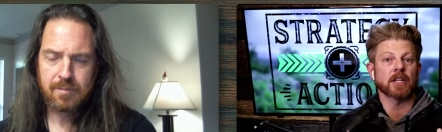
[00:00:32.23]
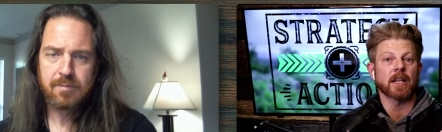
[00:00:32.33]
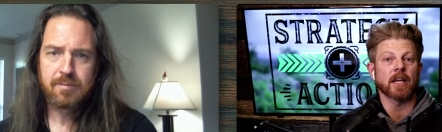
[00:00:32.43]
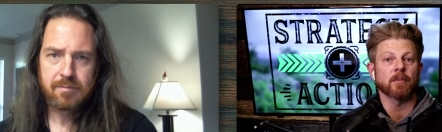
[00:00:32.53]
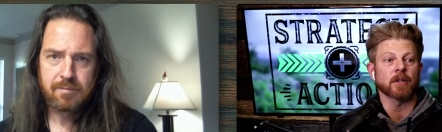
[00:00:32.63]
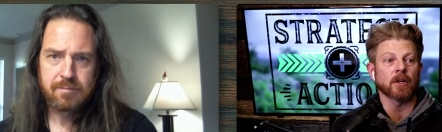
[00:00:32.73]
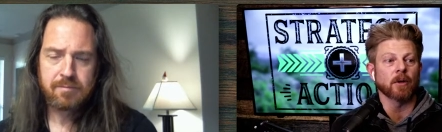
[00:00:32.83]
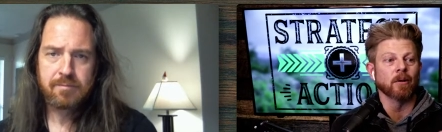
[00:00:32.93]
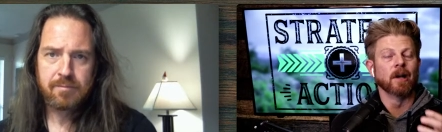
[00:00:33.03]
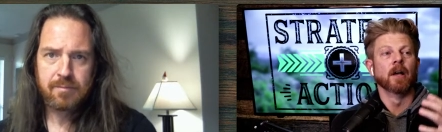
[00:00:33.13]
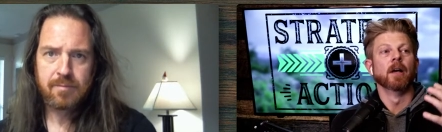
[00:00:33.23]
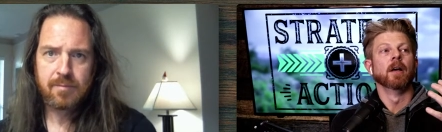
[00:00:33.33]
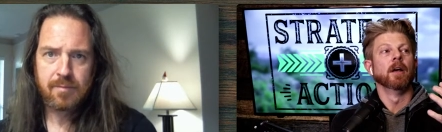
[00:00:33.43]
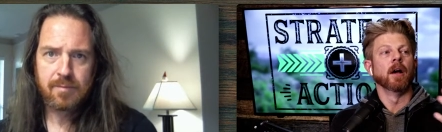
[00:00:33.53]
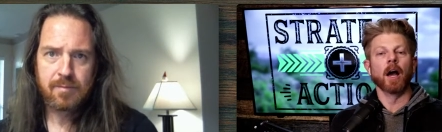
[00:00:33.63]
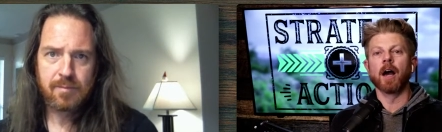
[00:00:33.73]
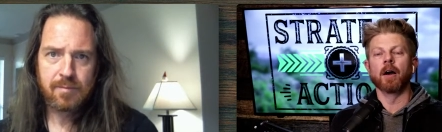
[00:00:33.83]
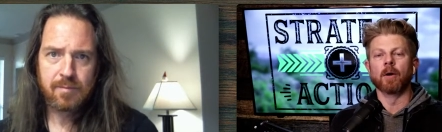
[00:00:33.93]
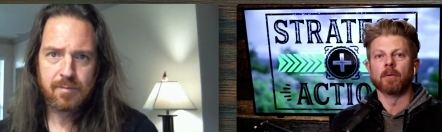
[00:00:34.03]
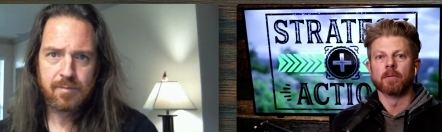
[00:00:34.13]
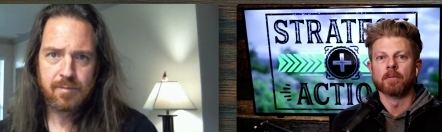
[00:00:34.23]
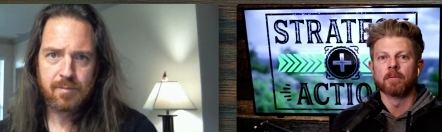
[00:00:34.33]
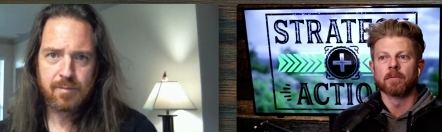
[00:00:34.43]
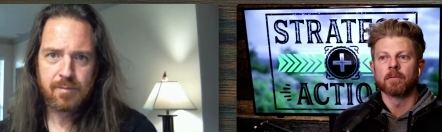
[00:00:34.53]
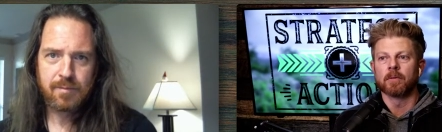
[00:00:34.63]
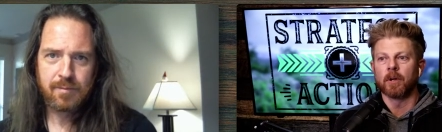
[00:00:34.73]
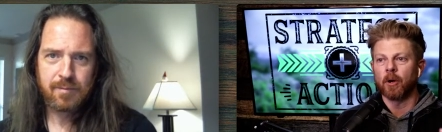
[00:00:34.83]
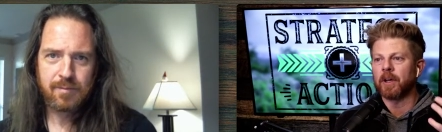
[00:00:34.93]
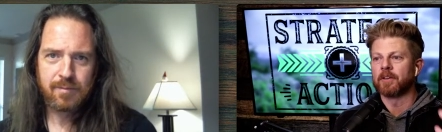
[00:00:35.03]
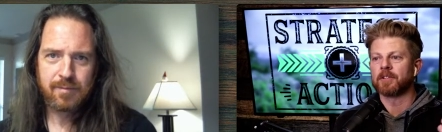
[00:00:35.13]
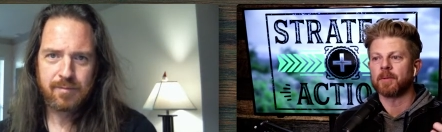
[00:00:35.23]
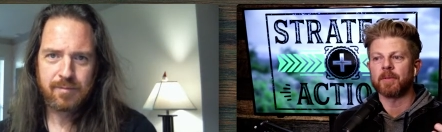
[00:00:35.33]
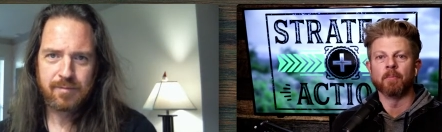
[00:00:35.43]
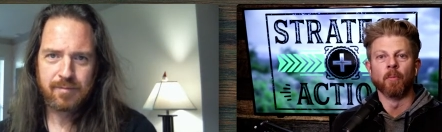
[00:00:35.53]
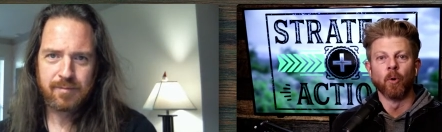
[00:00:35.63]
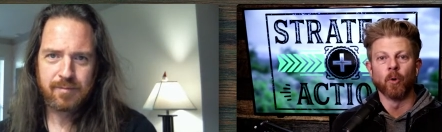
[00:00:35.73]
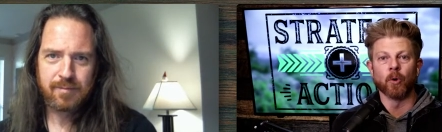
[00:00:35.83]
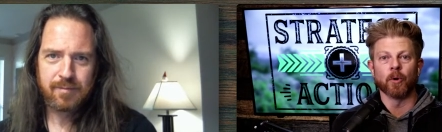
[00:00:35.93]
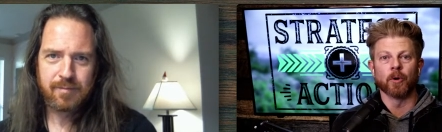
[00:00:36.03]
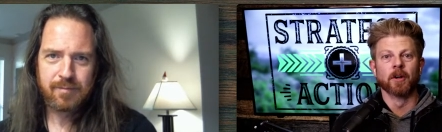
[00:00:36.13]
Speaker 1: in them to go, oh, okay, there's something more